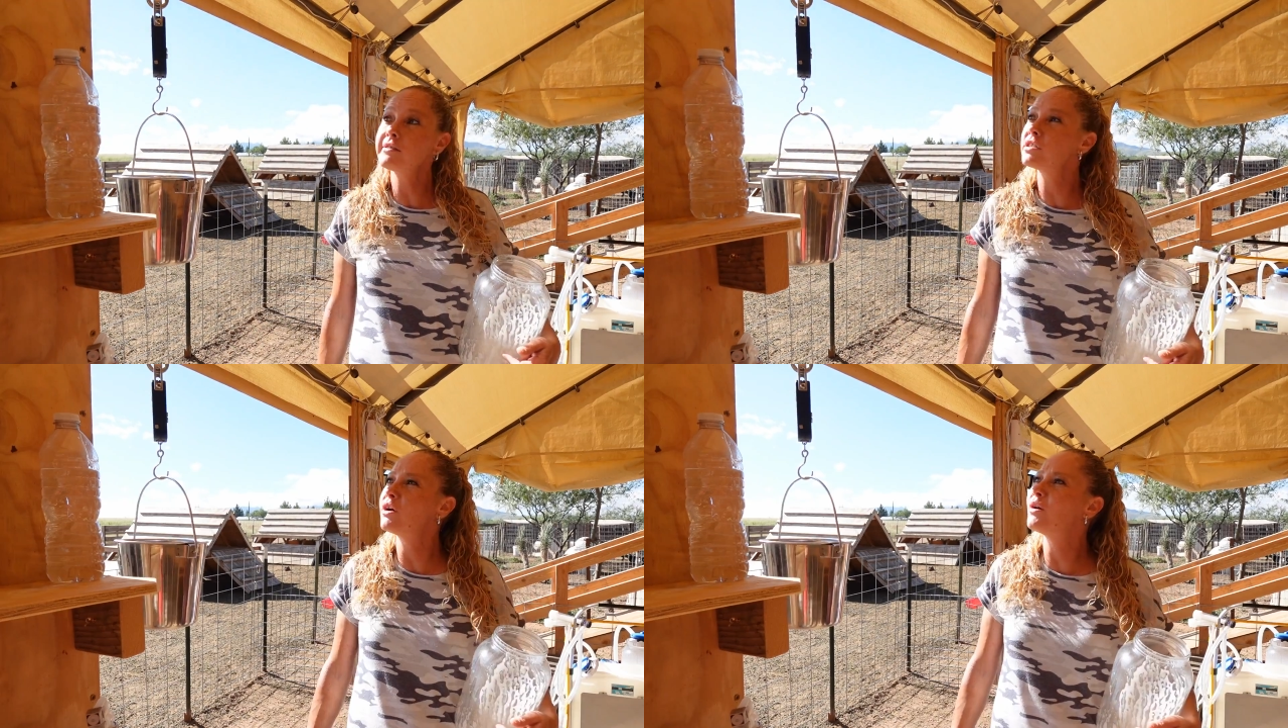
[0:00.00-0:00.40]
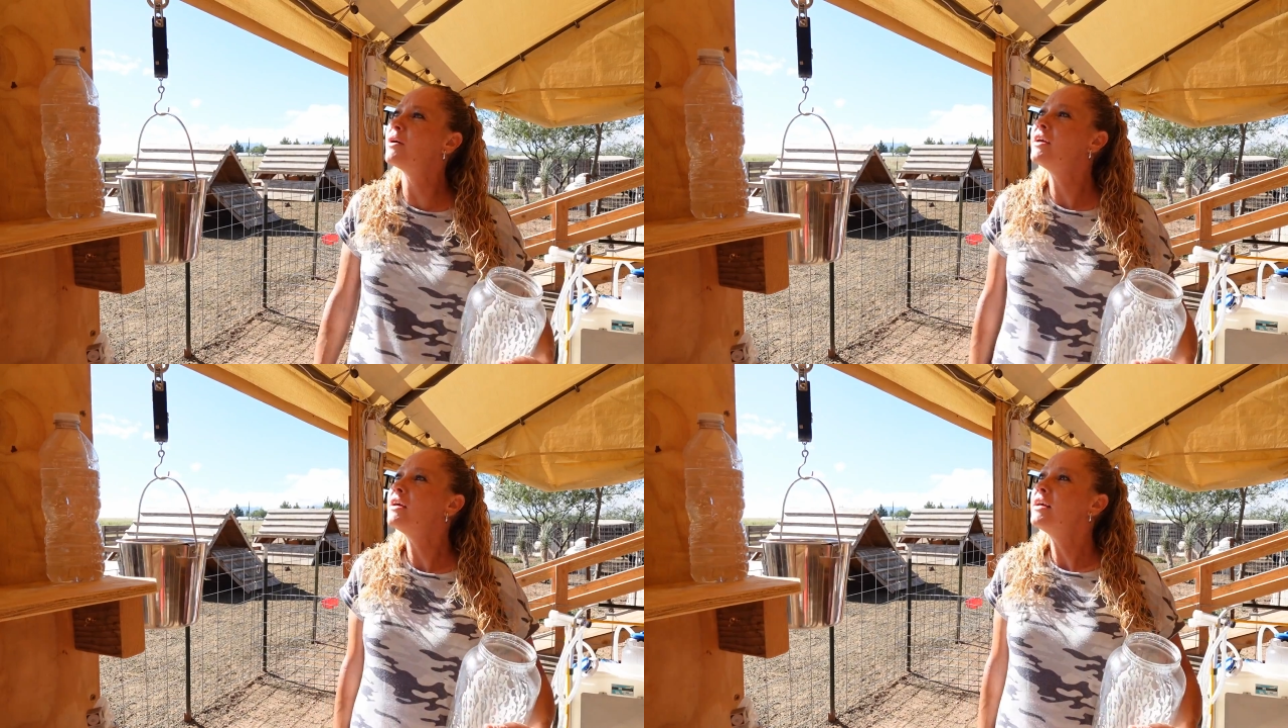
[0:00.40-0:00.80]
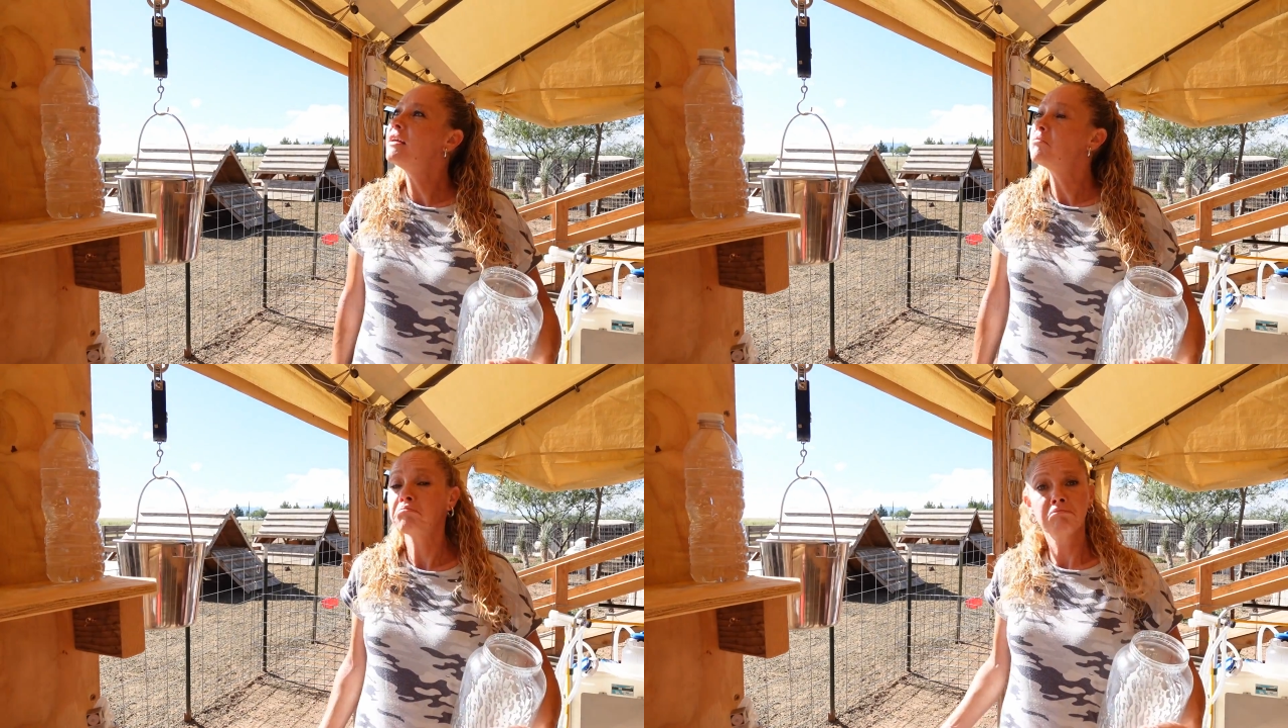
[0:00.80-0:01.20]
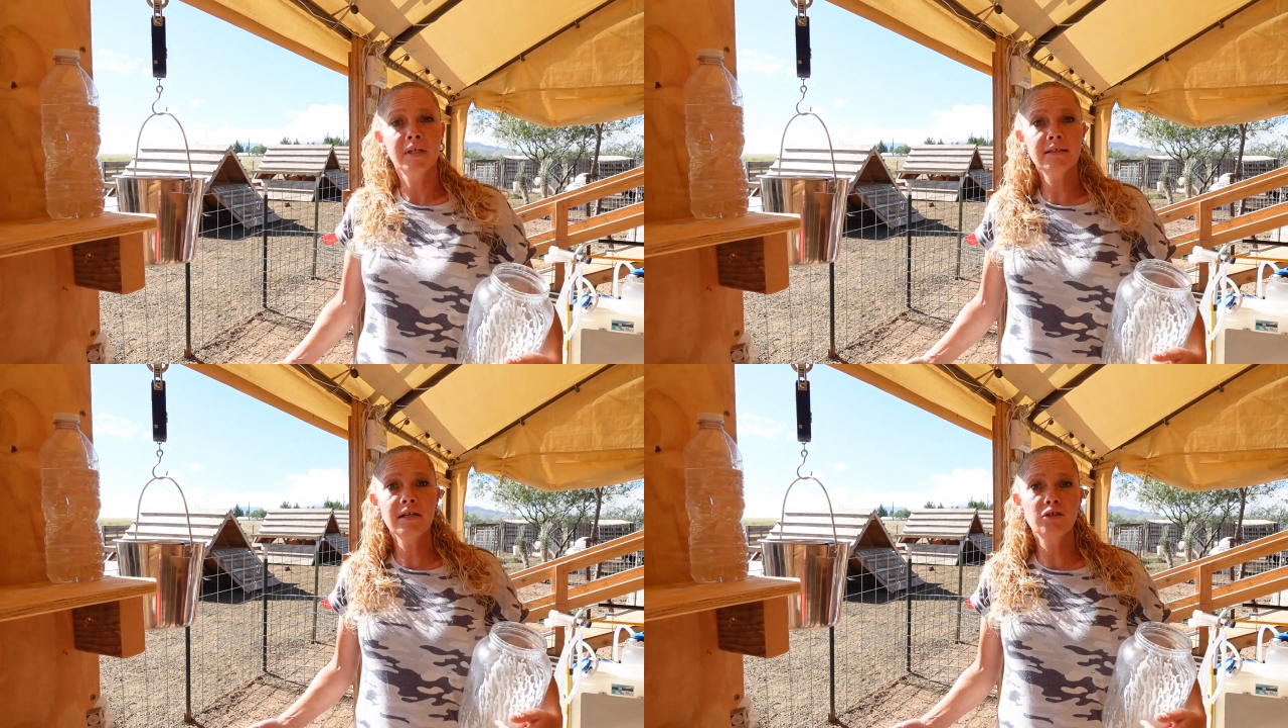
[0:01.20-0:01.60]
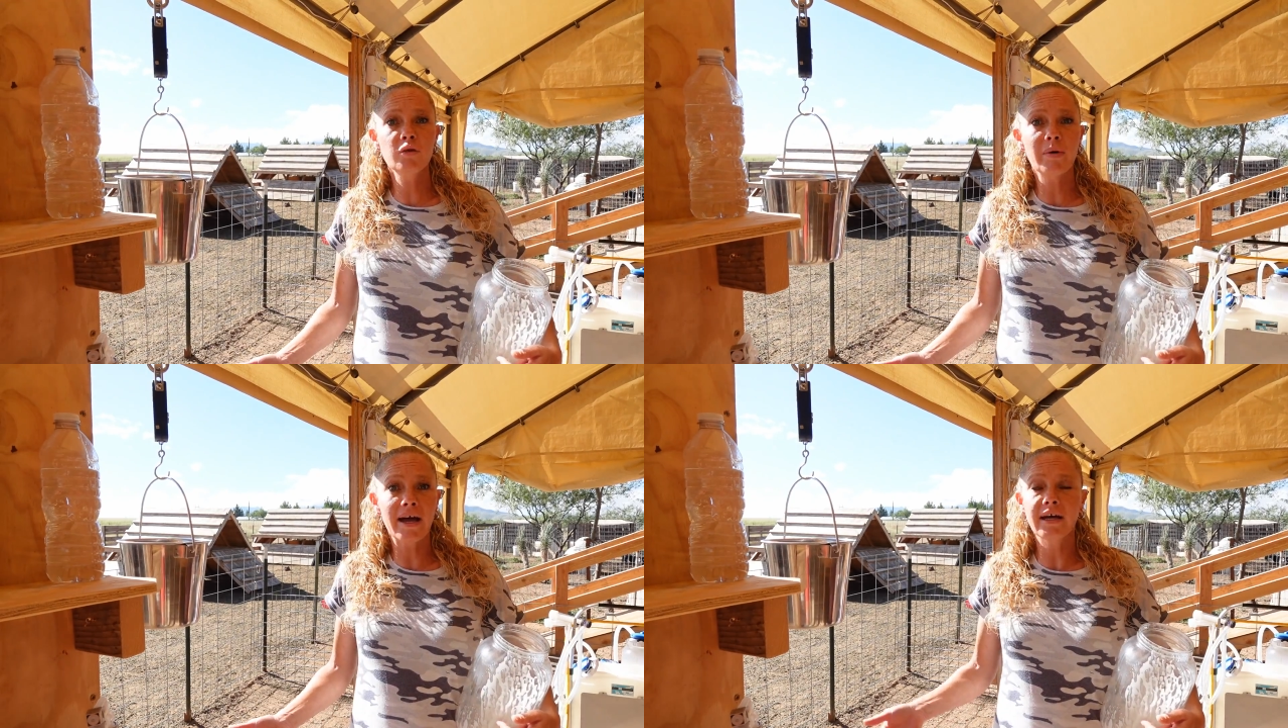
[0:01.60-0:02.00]
So that's not too
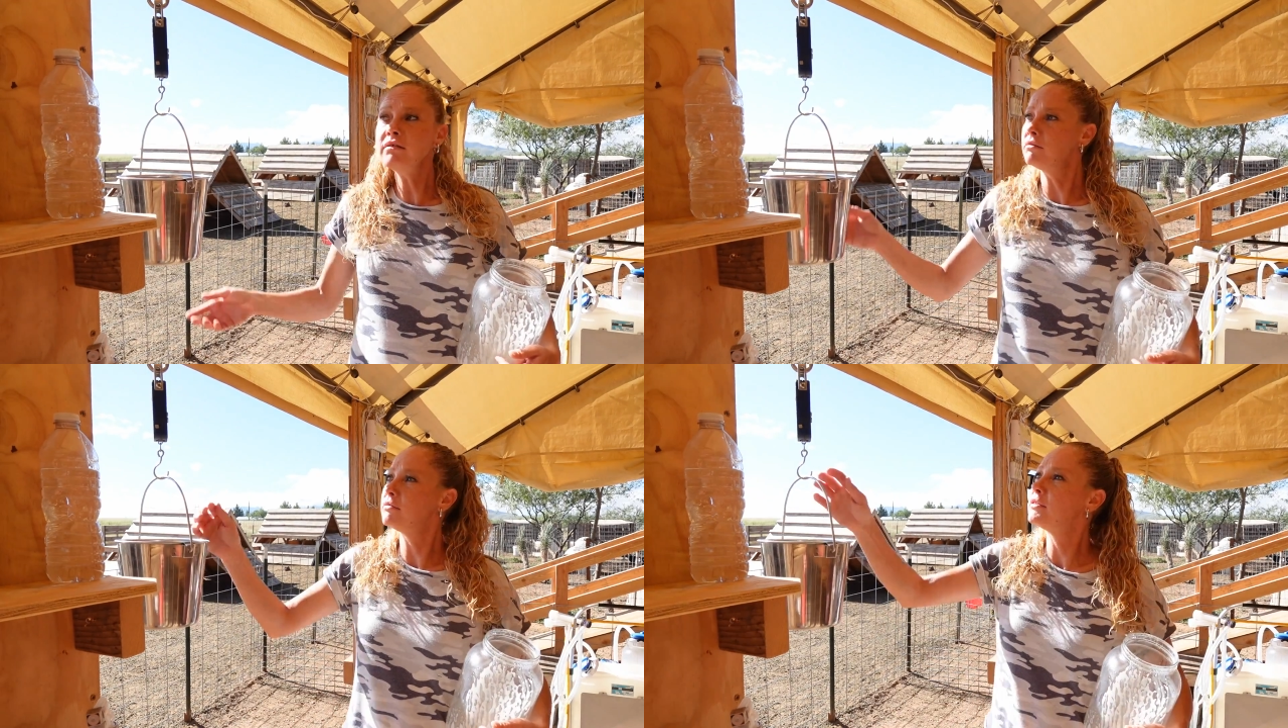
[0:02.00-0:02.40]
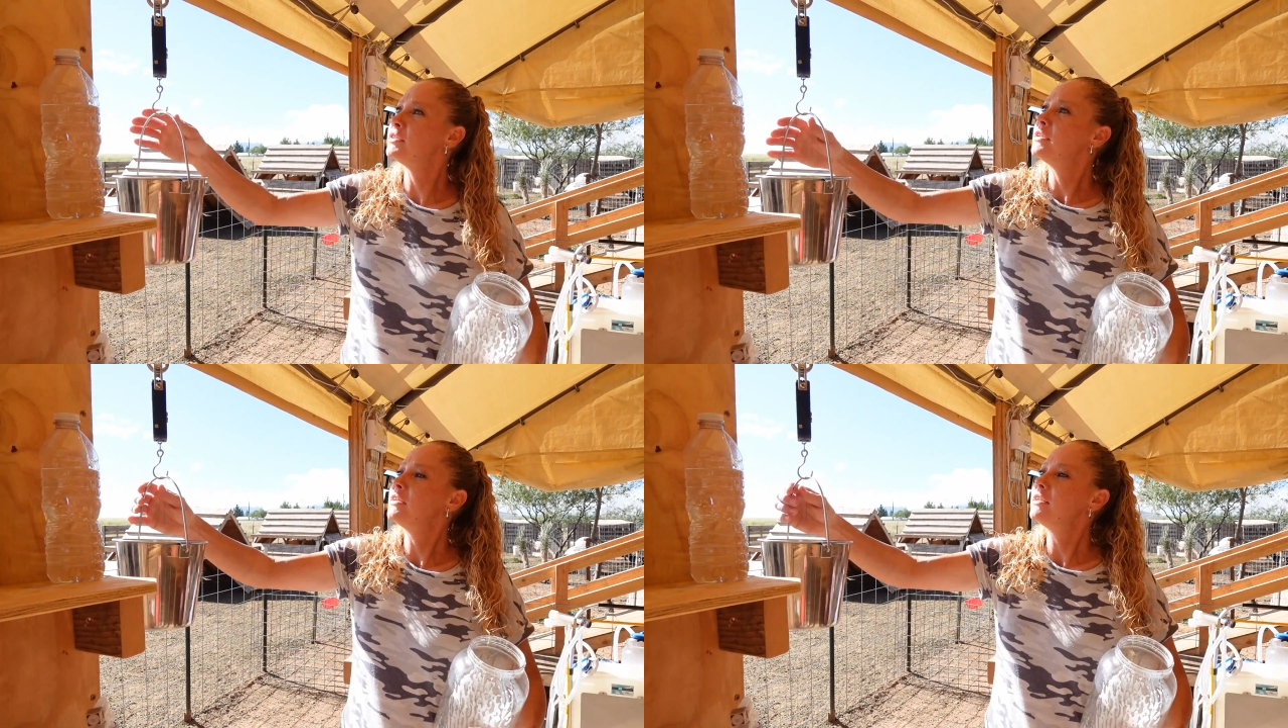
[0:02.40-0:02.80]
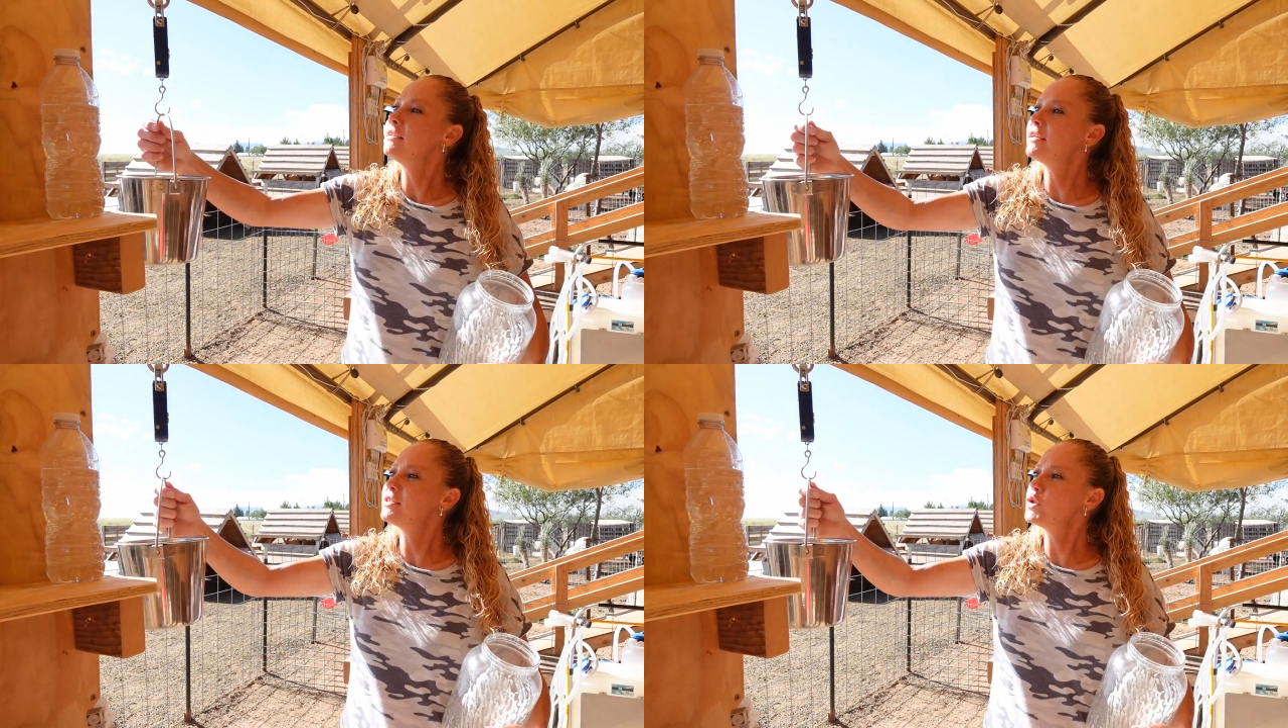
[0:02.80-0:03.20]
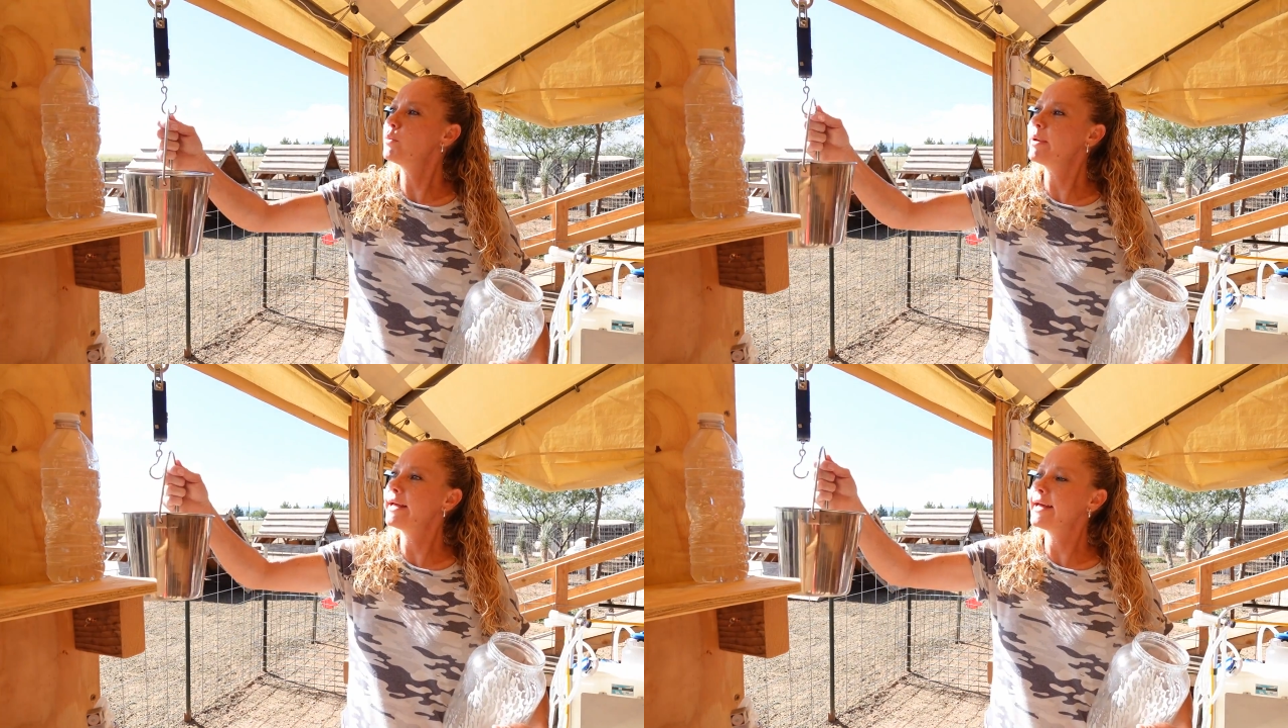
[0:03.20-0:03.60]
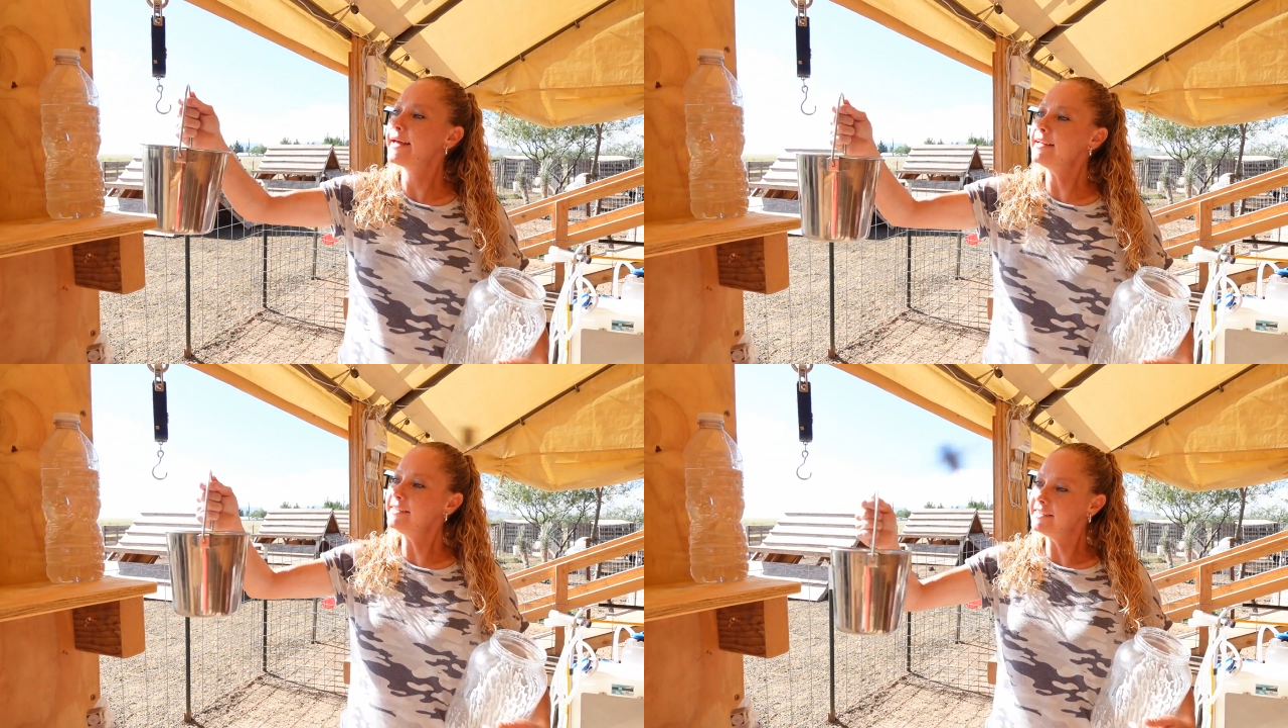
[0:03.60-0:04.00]
bad. Not too bad.